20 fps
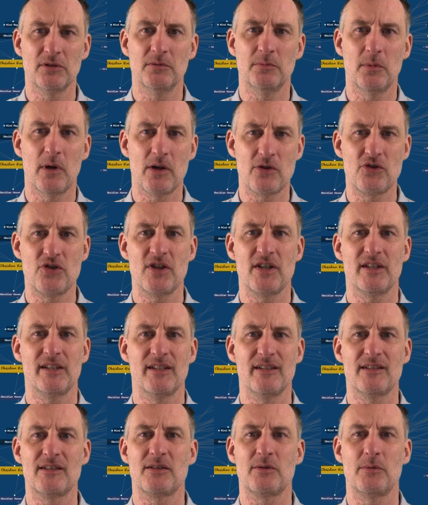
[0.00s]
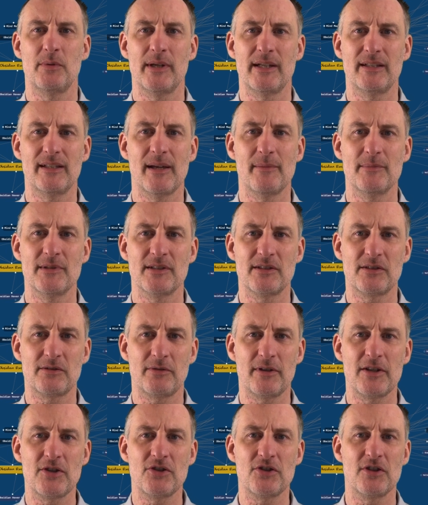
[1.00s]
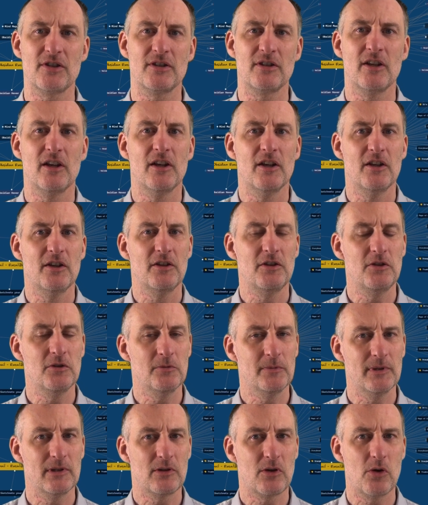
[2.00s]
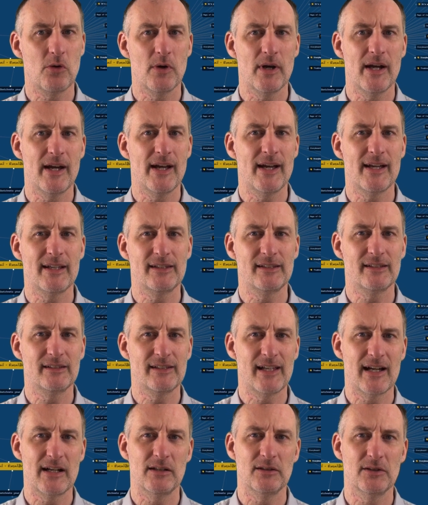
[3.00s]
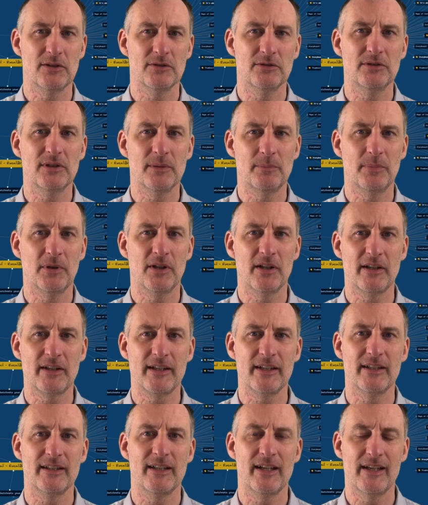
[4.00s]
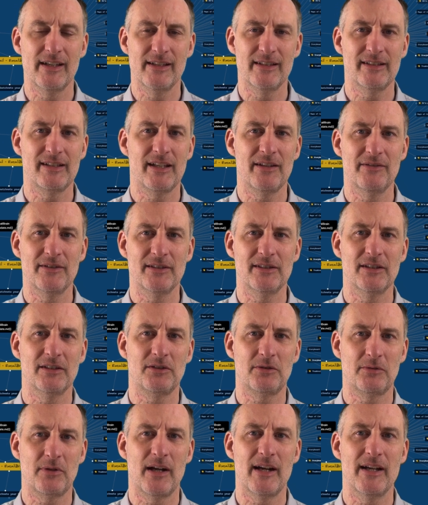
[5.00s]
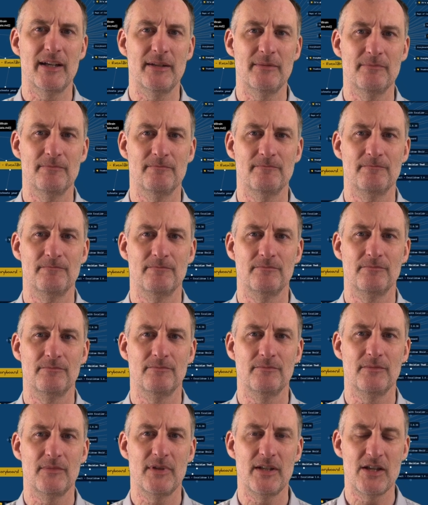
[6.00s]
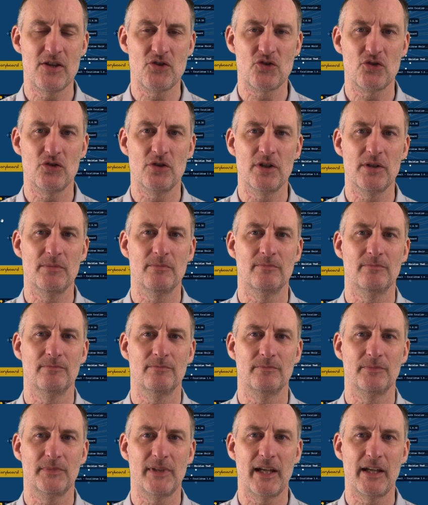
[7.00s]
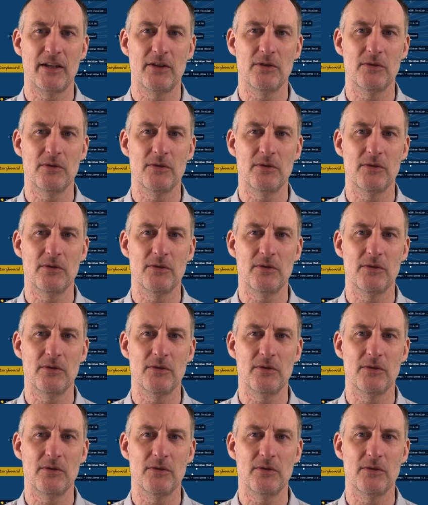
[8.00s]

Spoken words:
of watching this quick demonstration, you will go ahead and download the plugin and give it a try. Enjoy. Thank